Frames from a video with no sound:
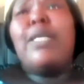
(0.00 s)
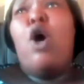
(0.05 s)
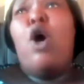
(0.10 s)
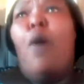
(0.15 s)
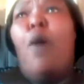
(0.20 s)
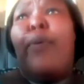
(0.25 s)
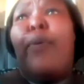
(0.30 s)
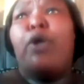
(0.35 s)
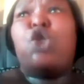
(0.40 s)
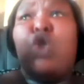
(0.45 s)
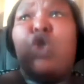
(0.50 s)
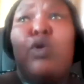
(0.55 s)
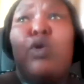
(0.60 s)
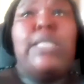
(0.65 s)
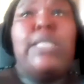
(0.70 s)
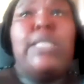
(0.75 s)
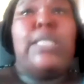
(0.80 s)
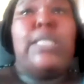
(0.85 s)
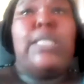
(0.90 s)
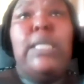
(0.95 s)

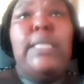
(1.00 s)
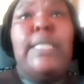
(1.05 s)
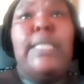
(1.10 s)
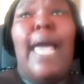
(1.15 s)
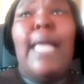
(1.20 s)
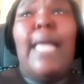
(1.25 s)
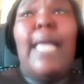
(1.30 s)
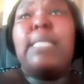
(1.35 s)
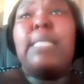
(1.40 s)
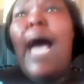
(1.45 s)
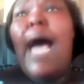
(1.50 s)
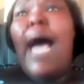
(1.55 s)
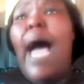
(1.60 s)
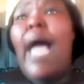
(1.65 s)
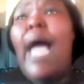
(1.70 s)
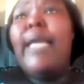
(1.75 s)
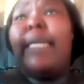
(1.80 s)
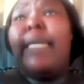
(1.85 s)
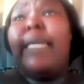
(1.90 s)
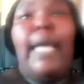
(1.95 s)
opportunity that I
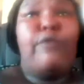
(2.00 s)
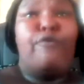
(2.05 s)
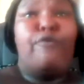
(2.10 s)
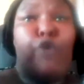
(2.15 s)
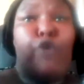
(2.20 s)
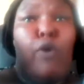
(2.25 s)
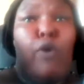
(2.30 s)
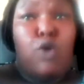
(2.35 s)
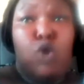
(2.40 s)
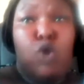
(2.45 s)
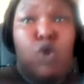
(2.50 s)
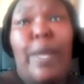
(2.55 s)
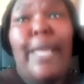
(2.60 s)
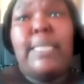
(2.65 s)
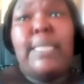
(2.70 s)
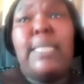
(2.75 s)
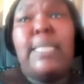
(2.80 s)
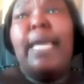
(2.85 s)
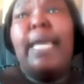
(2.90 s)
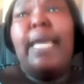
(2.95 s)
get from sweat.
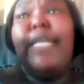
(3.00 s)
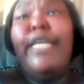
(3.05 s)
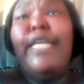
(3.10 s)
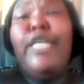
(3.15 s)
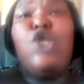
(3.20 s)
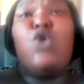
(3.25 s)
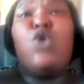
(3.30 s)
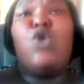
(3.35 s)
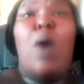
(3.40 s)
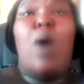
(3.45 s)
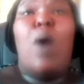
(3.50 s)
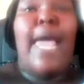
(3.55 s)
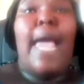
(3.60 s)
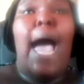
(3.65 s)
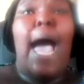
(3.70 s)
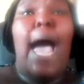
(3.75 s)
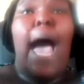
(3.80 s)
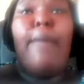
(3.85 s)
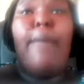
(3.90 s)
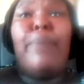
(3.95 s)
And then it's where
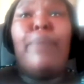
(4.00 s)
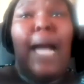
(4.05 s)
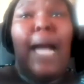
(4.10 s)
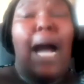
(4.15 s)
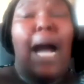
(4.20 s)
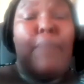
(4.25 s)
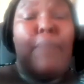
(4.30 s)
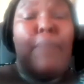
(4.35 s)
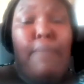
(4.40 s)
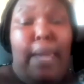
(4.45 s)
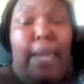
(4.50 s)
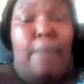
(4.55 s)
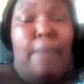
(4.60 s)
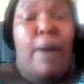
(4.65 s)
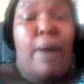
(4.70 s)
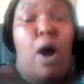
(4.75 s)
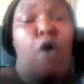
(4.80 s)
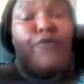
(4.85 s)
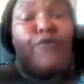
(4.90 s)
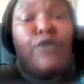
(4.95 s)
I become a member
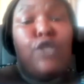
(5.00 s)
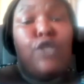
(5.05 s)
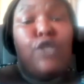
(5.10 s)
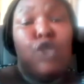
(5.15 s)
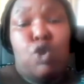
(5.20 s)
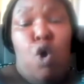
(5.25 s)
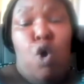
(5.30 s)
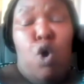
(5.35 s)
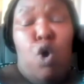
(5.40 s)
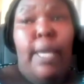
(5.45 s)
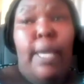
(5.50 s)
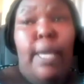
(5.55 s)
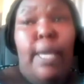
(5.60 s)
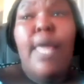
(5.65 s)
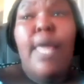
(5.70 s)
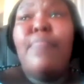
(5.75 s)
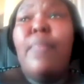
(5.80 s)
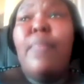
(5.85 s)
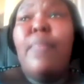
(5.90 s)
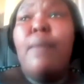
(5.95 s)
of the song,
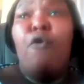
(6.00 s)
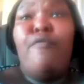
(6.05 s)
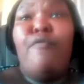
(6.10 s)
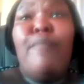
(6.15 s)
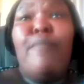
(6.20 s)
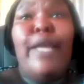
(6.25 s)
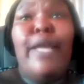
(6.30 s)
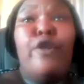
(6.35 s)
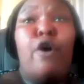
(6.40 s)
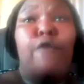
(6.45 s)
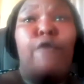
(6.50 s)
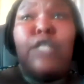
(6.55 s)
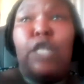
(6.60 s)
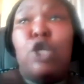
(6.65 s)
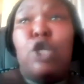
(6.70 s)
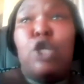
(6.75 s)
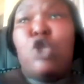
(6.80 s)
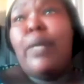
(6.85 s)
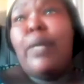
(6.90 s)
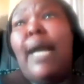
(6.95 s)
the movement of sex
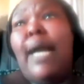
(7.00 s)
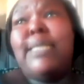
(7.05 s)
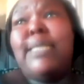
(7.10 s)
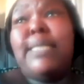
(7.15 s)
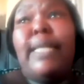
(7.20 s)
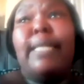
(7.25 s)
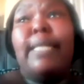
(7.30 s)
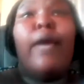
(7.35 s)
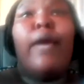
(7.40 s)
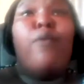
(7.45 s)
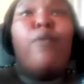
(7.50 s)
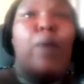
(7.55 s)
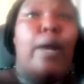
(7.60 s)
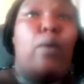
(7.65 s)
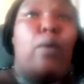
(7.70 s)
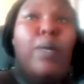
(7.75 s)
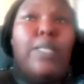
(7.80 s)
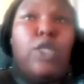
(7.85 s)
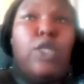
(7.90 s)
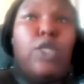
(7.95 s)
workers, and I work
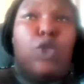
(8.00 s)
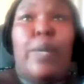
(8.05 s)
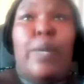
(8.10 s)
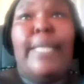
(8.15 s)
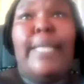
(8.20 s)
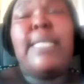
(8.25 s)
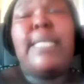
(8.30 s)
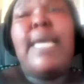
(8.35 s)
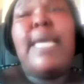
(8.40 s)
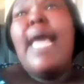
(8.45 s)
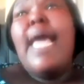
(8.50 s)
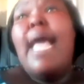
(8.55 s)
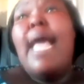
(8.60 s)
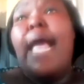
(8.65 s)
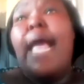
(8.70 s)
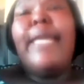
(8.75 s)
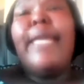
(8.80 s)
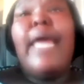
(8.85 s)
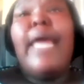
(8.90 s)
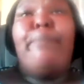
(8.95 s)
with sweat.
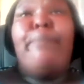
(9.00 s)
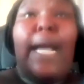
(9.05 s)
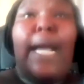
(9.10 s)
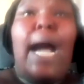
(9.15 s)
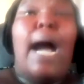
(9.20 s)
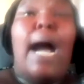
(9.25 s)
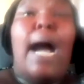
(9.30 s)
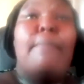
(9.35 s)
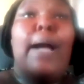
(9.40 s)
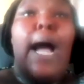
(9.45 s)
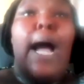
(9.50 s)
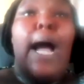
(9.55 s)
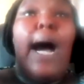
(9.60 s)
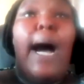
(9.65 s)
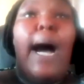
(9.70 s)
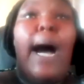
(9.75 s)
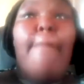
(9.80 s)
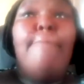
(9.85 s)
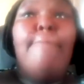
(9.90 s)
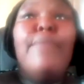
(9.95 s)
And I become
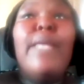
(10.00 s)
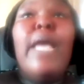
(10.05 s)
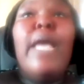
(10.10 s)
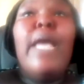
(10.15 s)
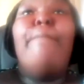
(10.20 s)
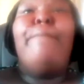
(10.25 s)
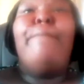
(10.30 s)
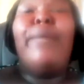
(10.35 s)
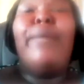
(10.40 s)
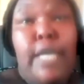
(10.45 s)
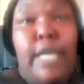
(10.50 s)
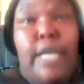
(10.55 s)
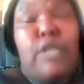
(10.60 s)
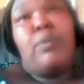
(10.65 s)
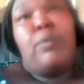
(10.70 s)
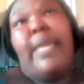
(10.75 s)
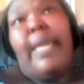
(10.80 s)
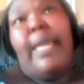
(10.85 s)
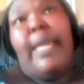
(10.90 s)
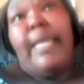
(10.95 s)
a peer
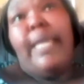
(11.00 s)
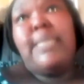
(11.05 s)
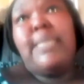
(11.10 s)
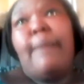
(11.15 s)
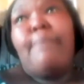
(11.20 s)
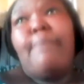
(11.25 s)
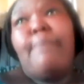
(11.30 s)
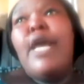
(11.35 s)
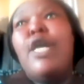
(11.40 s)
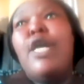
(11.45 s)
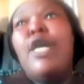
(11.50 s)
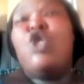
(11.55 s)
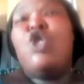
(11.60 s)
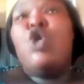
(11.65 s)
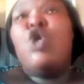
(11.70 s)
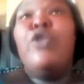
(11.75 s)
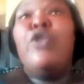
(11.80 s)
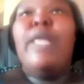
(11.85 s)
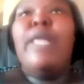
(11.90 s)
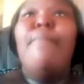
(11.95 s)
educator. So
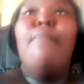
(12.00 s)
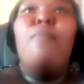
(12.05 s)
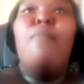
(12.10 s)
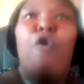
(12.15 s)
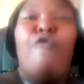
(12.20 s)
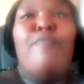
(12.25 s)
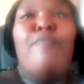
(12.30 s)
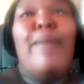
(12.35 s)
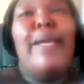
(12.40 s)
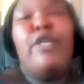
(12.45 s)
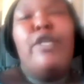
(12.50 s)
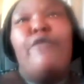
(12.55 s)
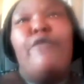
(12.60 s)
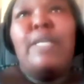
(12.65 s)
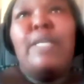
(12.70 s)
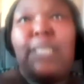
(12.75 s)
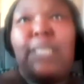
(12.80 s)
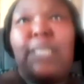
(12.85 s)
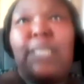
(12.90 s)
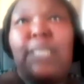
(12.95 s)
the movement of the
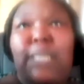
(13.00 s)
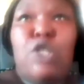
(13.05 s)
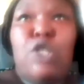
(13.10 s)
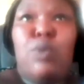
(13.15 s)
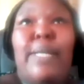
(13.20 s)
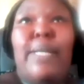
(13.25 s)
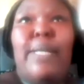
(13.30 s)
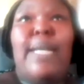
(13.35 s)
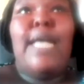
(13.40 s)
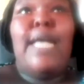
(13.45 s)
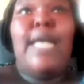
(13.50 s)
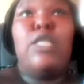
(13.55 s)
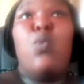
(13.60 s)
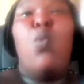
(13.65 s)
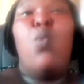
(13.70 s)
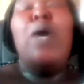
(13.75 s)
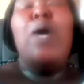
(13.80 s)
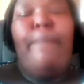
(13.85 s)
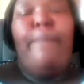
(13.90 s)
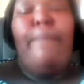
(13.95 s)
sex workers,
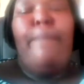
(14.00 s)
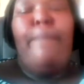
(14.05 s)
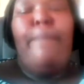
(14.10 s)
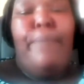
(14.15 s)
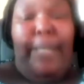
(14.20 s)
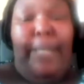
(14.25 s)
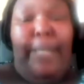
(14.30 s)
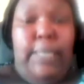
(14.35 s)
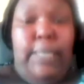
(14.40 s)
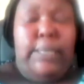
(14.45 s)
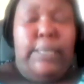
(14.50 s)
we build